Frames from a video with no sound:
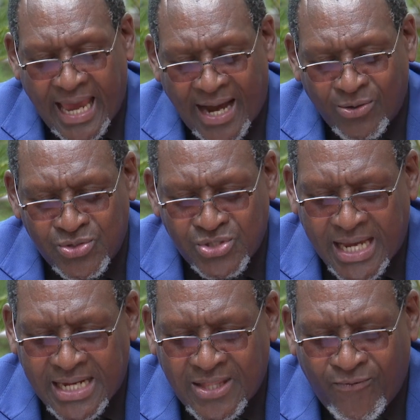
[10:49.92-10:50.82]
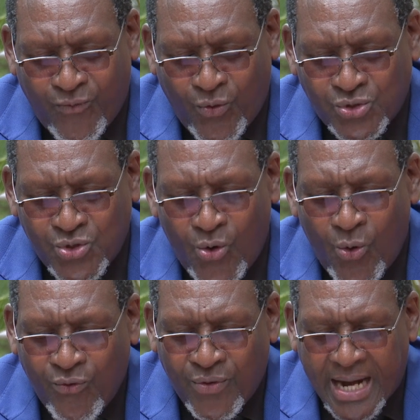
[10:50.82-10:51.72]
outside the fort
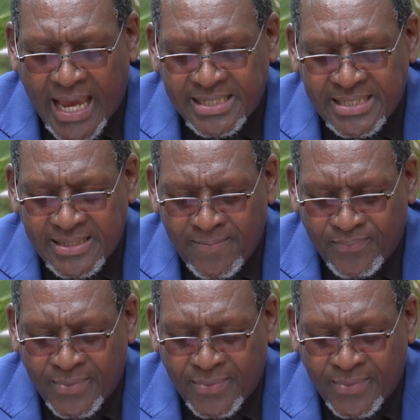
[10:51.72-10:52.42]
overnight.